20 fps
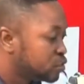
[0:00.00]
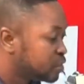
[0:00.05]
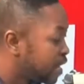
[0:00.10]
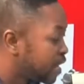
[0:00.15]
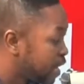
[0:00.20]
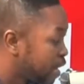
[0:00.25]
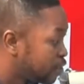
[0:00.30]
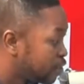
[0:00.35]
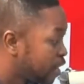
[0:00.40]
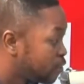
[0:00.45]

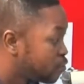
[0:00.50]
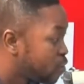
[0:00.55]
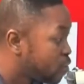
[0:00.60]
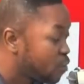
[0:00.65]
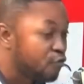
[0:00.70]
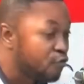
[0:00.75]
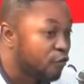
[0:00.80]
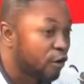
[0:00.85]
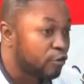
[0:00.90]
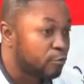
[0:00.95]
nana dan
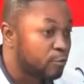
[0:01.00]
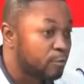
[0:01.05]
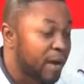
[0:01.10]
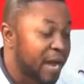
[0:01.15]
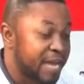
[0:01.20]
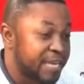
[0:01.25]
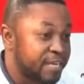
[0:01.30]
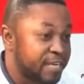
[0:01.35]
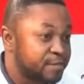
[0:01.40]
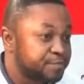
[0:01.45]
kwa kufu adum
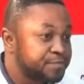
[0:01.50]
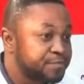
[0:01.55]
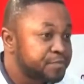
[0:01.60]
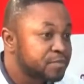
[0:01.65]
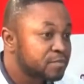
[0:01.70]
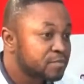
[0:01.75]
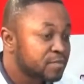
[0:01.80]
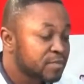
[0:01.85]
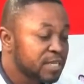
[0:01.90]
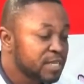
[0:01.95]
bai
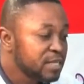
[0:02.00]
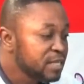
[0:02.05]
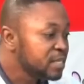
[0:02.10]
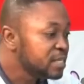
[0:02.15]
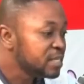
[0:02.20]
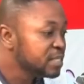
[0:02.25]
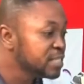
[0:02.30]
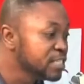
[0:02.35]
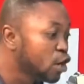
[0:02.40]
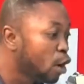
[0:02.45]

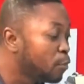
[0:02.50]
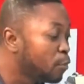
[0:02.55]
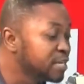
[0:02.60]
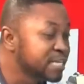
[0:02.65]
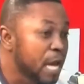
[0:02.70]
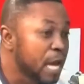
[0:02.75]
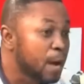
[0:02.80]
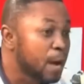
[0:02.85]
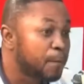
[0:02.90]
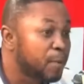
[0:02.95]
senior
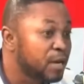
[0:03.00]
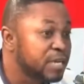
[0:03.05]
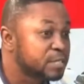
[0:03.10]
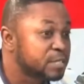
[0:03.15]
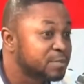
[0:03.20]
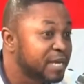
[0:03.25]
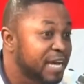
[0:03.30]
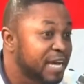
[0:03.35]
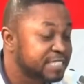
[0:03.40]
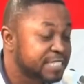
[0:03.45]
omunye
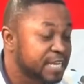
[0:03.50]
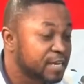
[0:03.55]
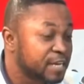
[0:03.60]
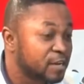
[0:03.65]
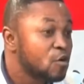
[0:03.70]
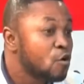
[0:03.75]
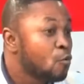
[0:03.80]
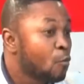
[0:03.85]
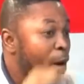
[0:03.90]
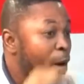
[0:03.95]
policy bia
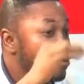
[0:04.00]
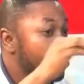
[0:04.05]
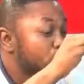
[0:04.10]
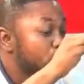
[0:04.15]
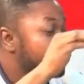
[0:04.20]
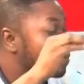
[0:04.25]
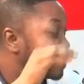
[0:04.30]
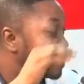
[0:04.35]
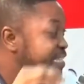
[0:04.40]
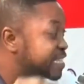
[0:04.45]
se why
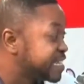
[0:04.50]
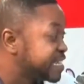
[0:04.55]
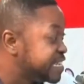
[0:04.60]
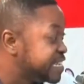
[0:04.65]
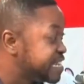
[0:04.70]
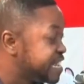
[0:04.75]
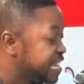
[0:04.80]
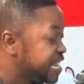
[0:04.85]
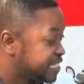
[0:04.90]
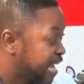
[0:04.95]
your juma
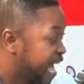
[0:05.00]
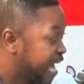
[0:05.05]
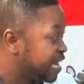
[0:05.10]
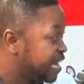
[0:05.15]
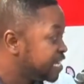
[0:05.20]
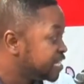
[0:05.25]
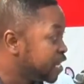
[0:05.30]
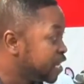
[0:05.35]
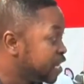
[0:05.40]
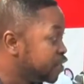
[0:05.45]
3 years ah
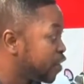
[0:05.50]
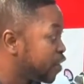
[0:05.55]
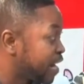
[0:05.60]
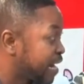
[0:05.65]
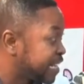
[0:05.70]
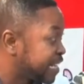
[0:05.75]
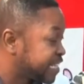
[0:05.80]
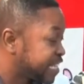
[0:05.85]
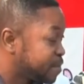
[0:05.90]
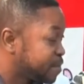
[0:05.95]
yentu
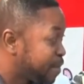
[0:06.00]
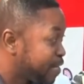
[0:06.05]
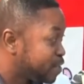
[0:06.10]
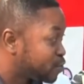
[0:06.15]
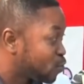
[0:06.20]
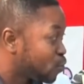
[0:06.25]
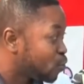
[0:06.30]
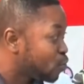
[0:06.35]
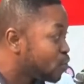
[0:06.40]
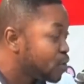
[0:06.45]
aka 3
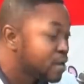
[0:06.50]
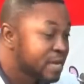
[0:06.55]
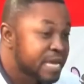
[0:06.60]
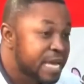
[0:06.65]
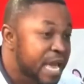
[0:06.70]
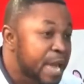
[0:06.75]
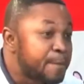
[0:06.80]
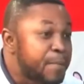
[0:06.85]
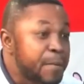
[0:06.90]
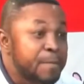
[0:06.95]
months
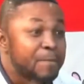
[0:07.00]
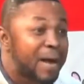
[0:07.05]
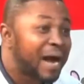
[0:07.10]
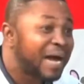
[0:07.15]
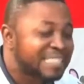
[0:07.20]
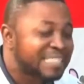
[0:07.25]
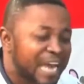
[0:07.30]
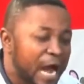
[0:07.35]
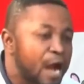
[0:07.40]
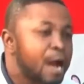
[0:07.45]
e bi
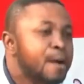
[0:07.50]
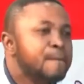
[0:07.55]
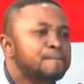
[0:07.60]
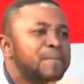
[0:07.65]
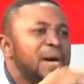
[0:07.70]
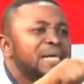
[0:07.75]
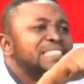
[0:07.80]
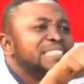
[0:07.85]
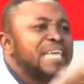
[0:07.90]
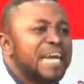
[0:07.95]
mada
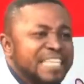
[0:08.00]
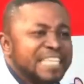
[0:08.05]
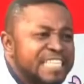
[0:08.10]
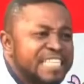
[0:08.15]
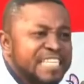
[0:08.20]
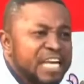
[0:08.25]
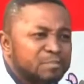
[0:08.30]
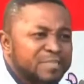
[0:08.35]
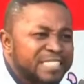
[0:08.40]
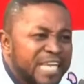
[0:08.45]
by
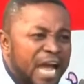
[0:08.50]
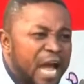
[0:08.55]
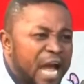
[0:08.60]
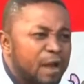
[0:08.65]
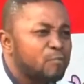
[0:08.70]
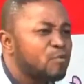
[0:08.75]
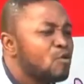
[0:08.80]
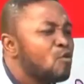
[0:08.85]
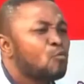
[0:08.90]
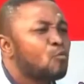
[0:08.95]
JDM
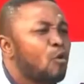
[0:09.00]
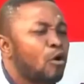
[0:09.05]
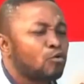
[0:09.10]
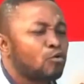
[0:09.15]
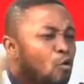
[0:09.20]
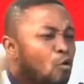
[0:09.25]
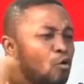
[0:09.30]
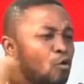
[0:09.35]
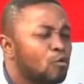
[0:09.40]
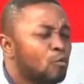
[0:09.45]
time
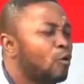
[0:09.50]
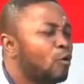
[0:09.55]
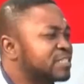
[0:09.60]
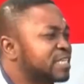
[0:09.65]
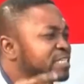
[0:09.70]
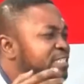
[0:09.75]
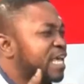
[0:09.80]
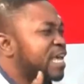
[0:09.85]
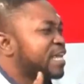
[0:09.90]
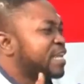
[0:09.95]
wono
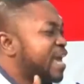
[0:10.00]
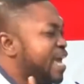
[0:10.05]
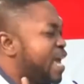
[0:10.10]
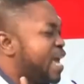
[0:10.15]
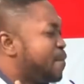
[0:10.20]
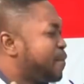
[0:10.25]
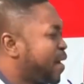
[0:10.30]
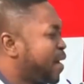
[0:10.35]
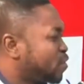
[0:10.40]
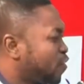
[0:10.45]
wose say na
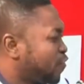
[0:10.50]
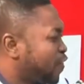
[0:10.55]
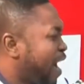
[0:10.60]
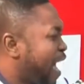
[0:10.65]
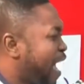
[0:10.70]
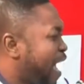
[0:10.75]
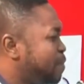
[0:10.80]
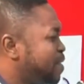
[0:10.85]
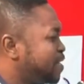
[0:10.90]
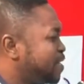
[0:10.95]
you part of
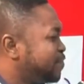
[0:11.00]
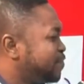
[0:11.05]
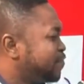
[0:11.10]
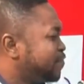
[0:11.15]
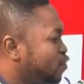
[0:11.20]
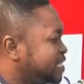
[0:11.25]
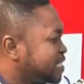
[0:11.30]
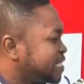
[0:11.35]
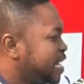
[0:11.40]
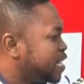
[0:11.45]
IMF
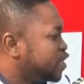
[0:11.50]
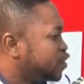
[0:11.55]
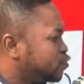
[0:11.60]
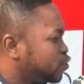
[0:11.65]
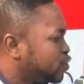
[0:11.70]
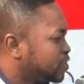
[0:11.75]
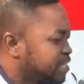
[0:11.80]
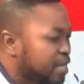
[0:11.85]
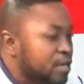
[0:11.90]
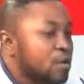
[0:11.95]

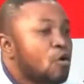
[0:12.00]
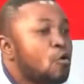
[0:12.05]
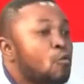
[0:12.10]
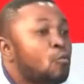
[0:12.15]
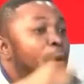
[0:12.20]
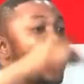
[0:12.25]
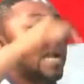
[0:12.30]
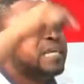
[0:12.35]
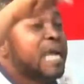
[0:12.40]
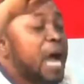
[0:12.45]
conditionality they say
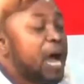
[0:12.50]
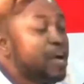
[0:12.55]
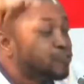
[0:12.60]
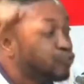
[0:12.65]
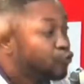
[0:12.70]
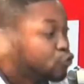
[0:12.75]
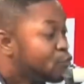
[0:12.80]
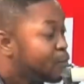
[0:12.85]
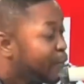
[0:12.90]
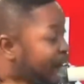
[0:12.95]
why your
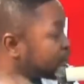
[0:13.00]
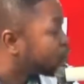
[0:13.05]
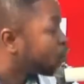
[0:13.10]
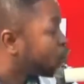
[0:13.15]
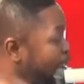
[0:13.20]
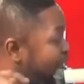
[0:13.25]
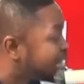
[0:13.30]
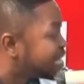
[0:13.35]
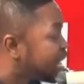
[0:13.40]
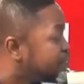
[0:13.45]
juma
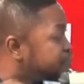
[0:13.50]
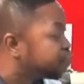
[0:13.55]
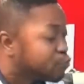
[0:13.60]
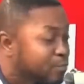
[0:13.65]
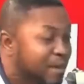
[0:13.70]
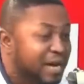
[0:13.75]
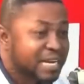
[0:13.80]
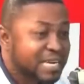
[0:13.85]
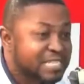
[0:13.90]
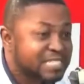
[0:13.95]
no why your
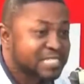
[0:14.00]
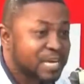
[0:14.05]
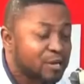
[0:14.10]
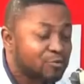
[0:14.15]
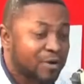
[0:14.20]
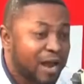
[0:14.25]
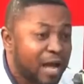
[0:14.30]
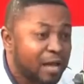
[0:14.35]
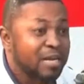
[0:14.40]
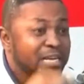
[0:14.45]
juma kese
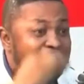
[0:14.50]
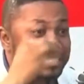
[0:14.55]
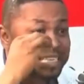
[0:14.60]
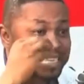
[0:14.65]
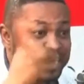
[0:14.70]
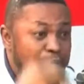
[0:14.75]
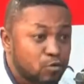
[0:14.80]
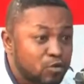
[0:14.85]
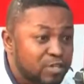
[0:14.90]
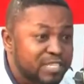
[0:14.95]
e kra
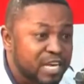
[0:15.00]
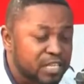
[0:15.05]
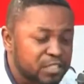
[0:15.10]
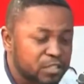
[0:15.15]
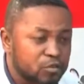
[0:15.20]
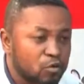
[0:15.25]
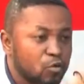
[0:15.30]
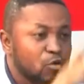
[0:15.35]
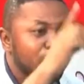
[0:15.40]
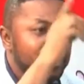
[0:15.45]
3 good
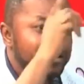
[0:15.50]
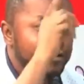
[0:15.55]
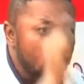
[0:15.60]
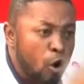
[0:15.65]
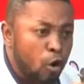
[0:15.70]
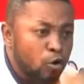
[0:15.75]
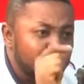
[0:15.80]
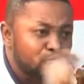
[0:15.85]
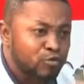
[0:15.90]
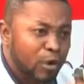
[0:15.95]
years no ni
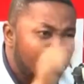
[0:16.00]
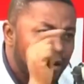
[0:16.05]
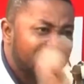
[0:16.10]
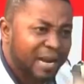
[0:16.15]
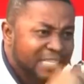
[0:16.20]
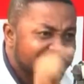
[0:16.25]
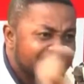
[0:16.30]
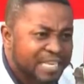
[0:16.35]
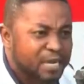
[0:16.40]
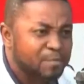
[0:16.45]
otu
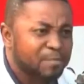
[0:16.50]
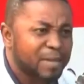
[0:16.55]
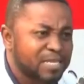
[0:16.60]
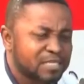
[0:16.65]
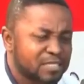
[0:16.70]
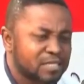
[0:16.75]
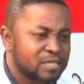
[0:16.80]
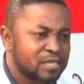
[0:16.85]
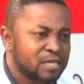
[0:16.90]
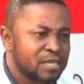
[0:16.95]
aka 3
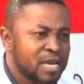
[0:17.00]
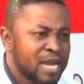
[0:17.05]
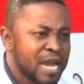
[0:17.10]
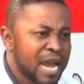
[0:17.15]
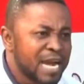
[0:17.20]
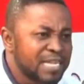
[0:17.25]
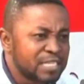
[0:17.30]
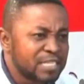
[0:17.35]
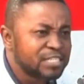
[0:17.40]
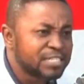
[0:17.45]
months
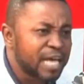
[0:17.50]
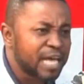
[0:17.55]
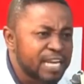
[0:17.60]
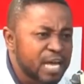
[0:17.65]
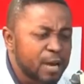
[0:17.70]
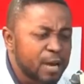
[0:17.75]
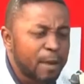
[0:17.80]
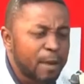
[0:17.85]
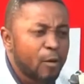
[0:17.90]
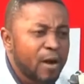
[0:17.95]
e din
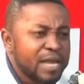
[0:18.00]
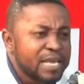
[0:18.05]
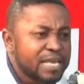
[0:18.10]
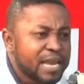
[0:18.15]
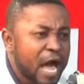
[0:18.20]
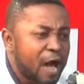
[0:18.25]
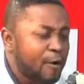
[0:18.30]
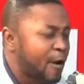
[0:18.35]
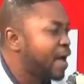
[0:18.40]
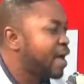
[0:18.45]
sane mo we
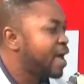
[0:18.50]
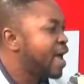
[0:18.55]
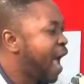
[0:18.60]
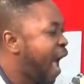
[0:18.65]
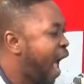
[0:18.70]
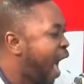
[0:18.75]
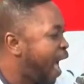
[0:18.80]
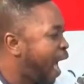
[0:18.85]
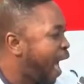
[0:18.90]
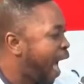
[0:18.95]
nyina ha
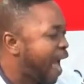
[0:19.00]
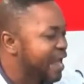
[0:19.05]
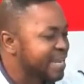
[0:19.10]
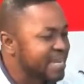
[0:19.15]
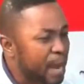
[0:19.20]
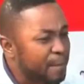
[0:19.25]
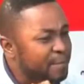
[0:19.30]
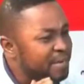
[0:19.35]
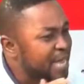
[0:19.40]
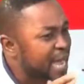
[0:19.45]

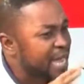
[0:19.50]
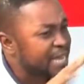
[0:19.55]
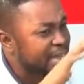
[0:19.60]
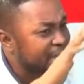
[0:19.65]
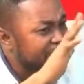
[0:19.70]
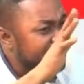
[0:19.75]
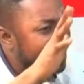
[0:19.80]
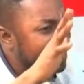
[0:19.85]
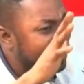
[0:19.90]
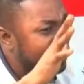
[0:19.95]
ade amde
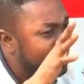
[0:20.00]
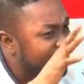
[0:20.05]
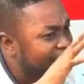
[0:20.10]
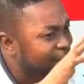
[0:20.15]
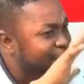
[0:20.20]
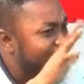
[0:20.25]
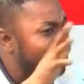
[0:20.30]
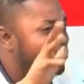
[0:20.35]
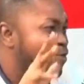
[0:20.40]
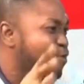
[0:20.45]
ayada na
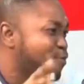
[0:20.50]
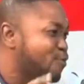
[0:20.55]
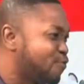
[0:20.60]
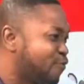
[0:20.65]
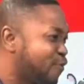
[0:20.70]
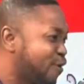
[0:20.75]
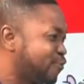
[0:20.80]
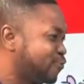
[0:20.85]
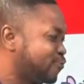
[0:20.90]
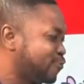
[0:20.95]
na dan kwa
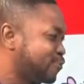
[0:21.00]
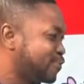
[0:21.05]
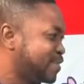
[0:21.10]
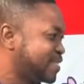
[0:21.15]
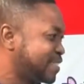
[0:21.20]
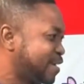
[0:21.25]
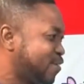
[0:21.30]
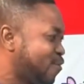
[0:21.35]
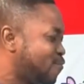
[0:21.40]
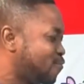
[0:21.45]
gufu adu
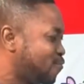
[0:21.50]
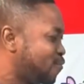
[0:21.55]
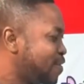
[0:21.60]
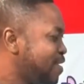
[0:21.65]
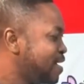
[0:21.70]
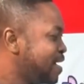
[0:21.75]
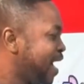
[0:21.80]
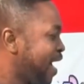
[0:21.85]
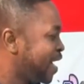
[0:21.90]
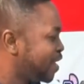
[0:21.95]
ne se om
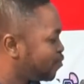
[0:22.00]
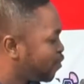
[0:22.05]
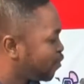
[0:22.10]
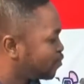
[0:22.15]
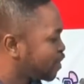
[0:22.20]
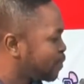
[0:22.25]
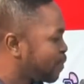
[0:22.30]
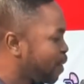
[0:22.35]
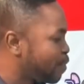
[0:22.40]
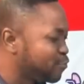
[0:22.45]
any
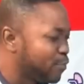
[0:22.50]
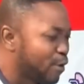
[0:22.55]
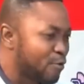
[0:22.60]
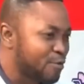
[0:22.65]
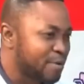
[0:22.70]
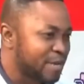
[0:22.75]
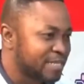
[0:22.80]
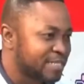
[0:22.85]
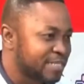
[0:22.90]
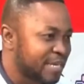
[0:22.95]
doctor mamun ba
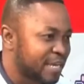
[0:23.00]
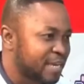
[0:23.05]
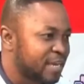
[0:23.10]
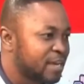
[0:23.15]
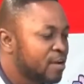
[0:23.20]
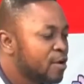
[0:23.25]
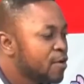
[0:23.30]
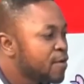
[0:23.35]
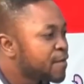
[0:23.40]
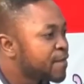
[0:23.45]
we ne say
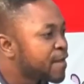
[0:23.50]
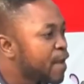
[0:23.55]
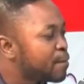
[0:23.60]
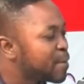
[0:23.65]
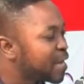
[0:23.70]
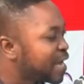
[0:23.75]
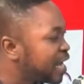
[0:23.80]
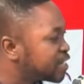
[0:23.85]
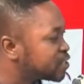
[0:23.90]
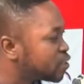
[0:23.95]
she
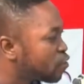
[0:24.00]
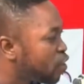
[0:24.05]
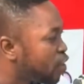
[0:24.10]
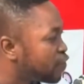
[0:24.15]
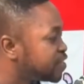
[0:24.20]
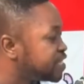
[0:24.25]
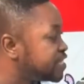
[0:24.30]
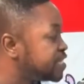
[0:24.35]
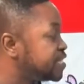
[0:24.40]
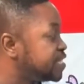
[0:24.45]
me cause your
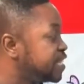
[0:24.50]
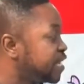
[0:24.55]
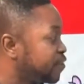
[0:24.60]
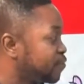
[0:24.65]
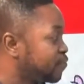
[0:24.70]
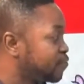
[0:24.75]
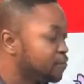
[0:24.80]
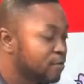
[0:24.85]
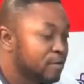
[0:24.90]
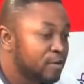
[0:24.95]
covid see
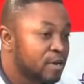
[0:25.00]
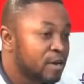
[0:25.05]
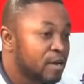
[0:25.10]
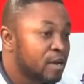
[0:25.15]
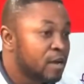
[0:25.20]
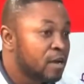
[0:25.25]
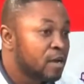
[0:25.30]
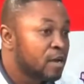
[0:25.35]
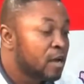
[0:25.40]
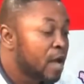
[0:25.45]
here no
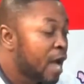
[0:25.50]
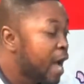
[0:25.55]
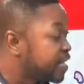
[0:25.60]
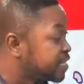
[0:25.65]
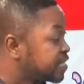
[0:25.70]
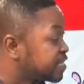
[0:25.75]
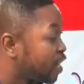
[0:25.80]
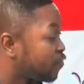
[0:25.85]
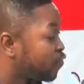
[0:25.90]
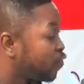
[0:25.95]

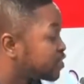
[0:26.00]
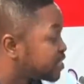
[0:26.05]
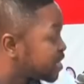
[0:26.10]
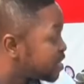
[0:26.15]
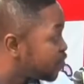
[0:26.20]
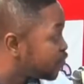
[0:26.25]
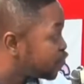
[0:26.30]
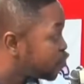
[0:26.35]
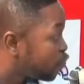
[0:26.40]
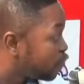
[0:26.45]
e teacher
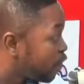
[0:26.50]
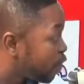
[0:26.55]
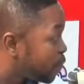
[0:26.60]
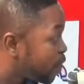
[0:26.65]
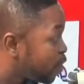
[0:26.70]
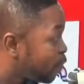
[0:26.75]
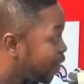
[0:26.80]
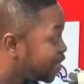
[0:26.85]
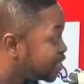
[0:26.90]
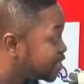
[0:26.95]
14 few over
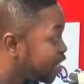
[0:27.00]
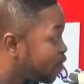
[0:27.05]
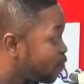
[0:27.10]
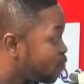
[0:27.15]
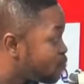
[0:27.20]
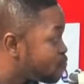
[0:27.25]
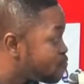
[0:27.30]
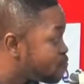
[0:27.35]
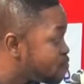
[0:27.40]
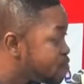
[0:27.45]
by 1 year